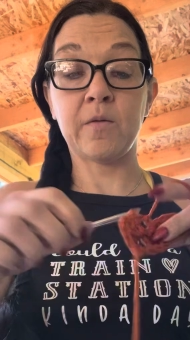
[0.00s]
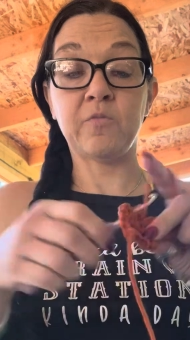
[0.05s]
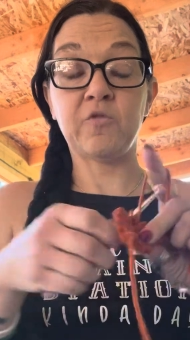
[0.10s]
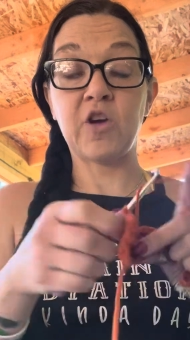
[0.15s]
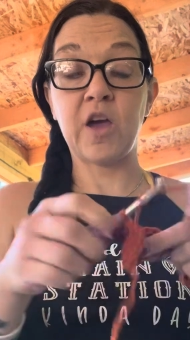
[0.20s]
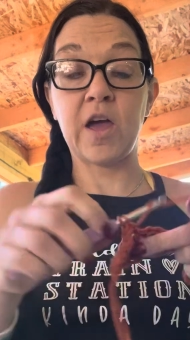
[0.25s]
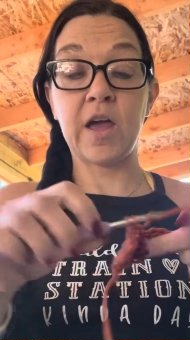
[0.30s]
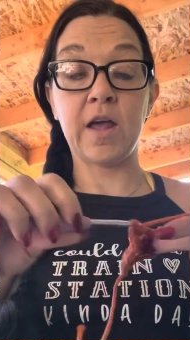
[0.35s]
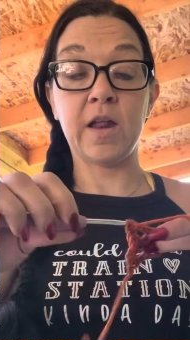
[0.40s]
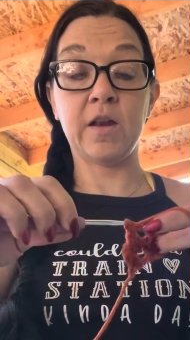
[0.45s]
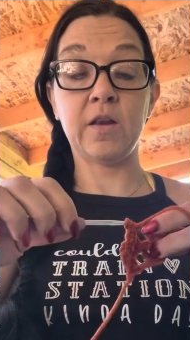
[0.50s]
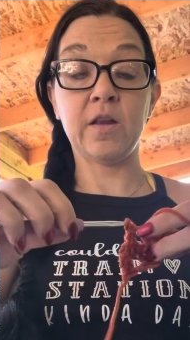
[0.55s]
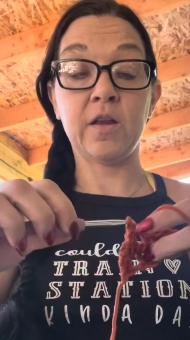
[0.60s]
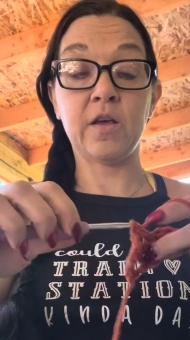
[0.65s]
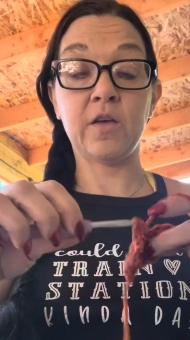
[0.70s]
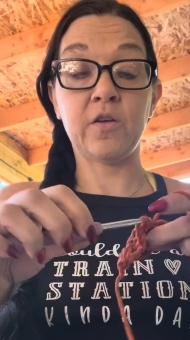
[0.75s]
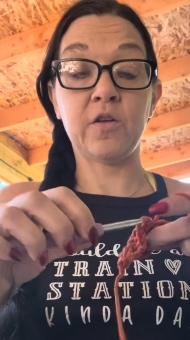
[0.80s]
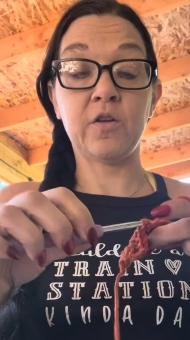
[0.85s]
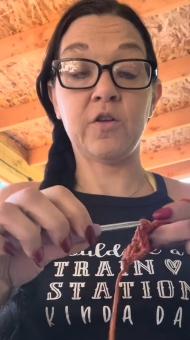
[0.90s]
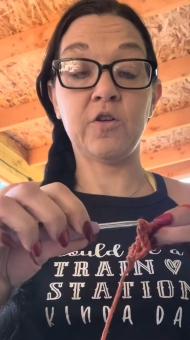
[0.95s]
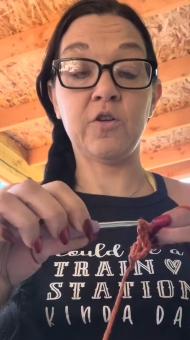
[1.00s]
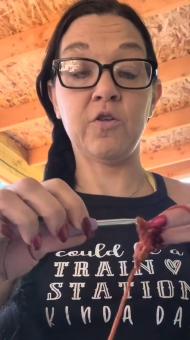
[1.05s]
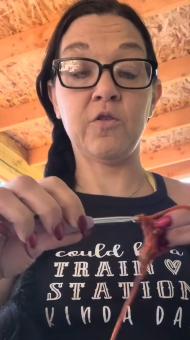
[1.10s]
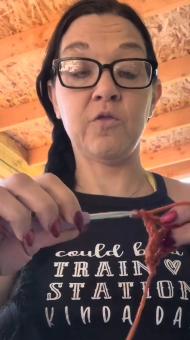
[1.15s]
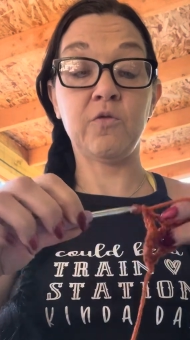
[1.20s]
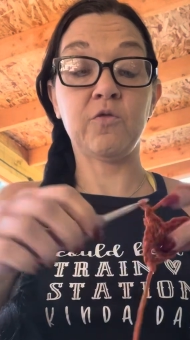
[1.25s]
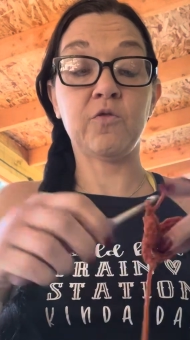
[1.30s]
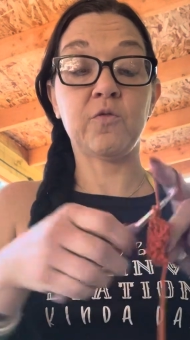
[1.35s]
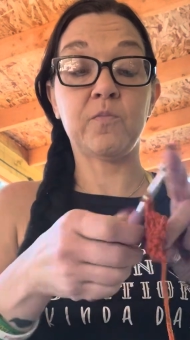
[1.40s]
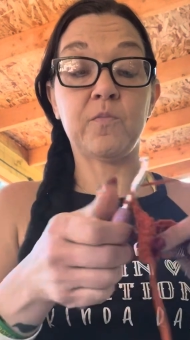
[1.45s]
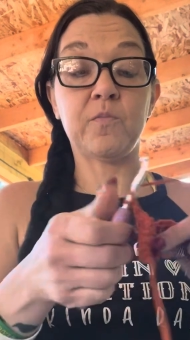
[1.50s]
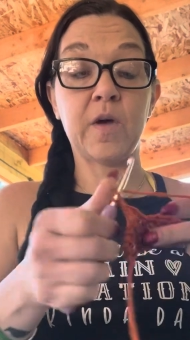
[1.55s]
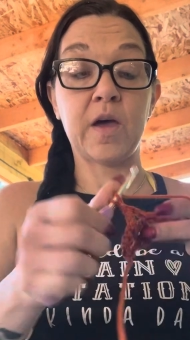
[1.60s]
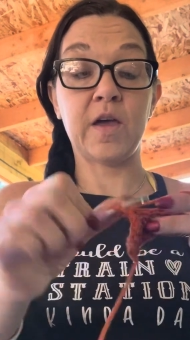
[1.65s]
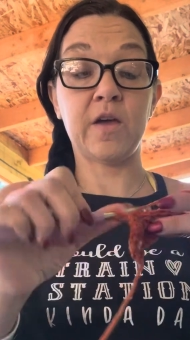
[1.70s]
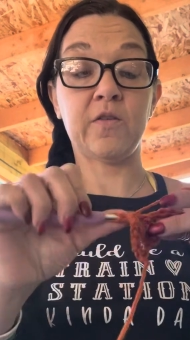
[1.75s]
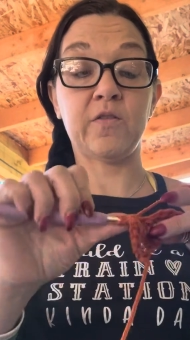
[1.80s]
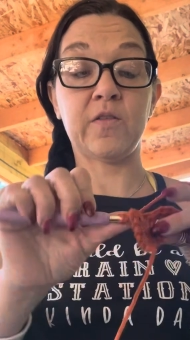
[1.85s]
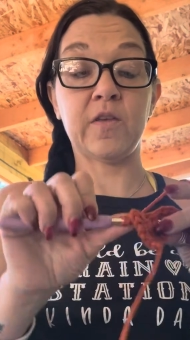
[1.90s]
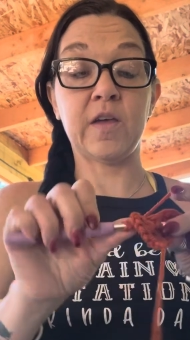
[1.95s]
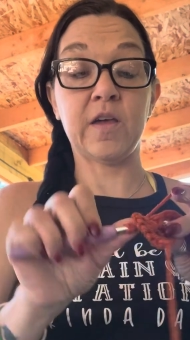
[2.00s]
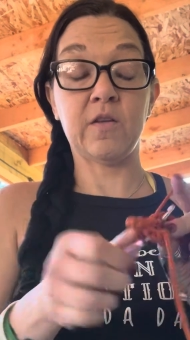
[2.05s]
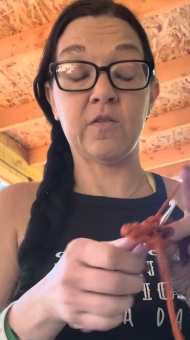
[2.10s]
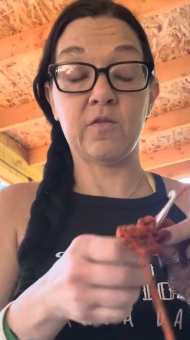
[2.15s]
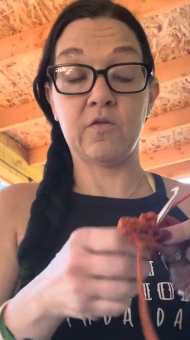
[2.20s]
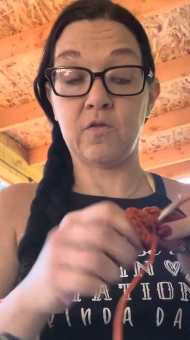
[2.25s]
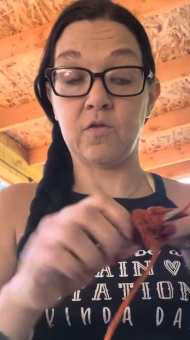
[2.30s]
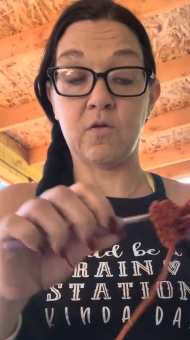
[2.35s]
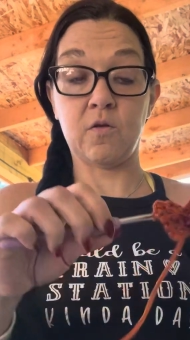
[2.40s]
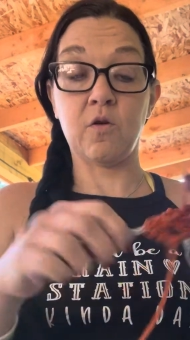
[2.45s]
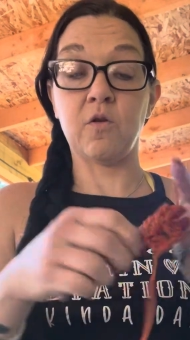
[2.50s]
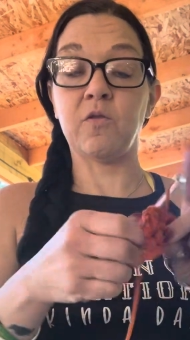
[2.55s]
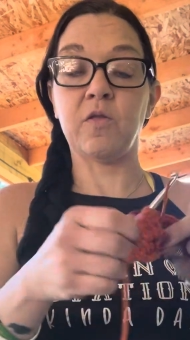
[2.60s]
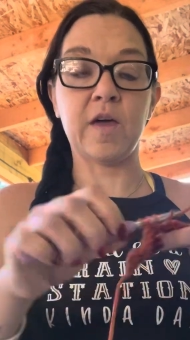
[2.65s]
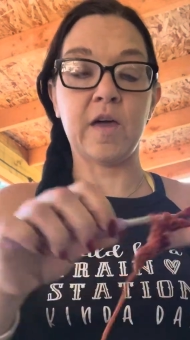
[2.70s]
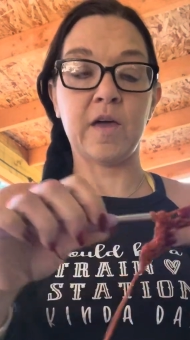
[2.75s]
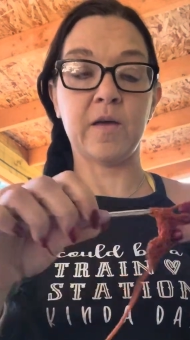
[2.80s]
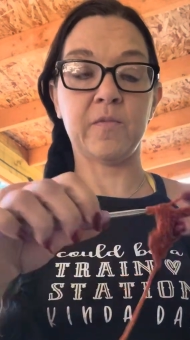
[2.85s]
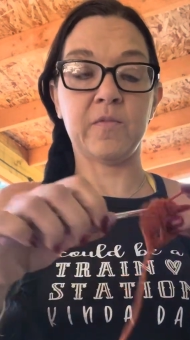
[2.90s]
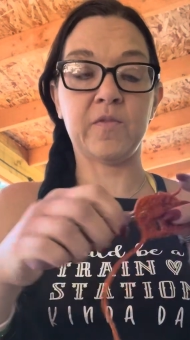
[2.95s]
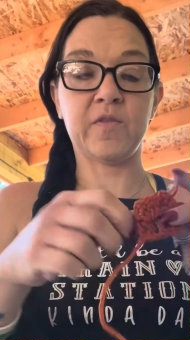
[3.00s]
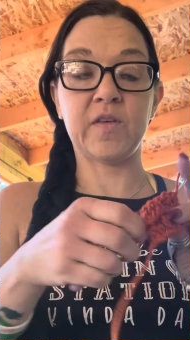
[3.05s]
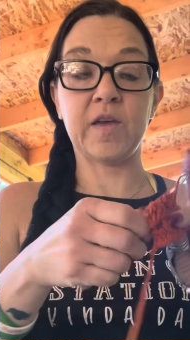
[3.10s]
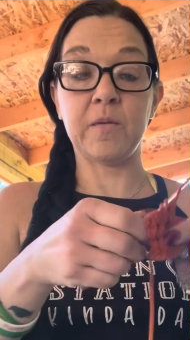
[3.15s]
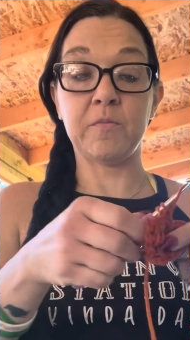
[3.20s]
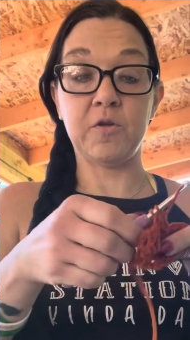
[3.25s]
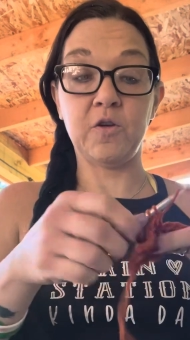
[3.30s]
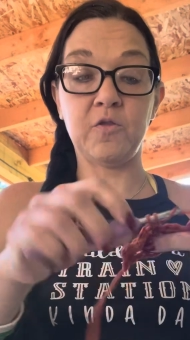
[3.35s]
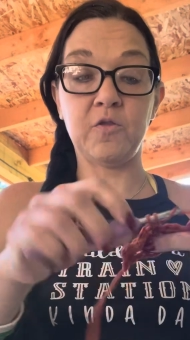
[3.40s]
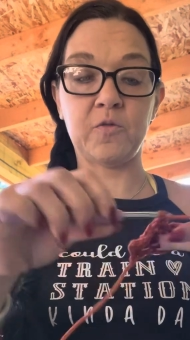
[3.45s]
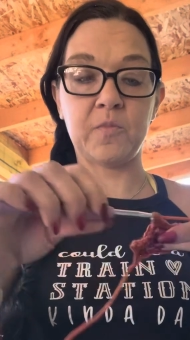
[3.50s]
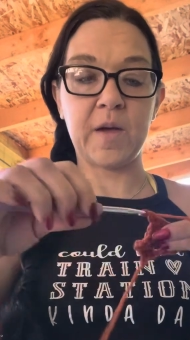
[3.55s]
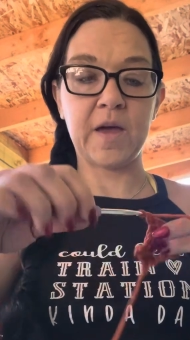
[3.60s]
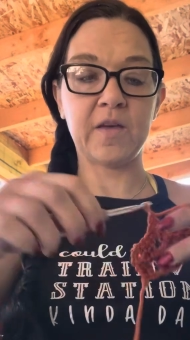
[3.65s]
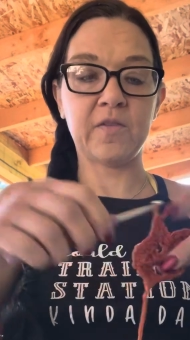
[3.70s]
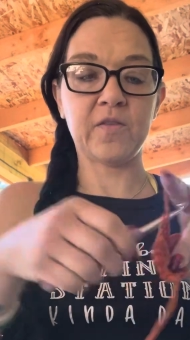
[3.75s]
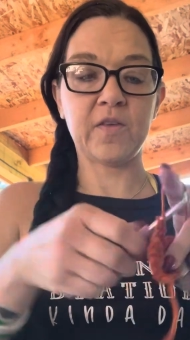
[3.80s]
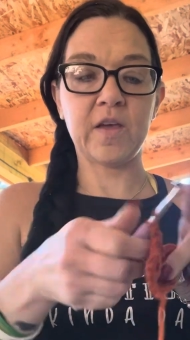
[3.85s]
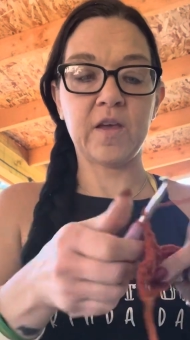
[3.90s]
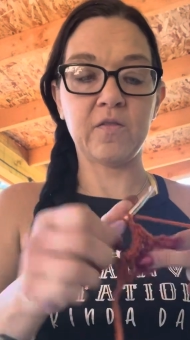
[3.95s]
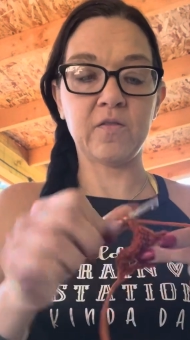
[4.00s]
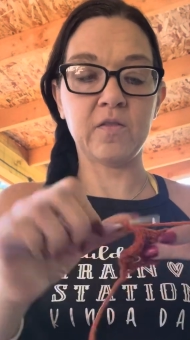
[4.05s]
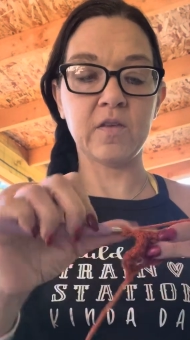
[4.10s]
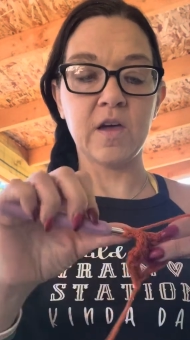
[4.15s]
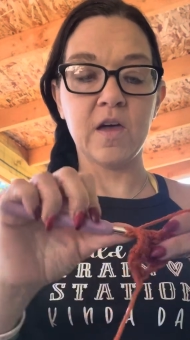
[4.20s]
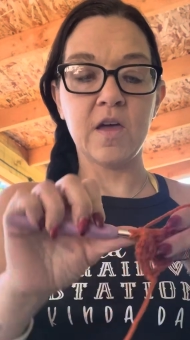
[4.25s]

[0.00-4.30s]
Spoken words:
chain 2 spaces, or the skip 2 spaces.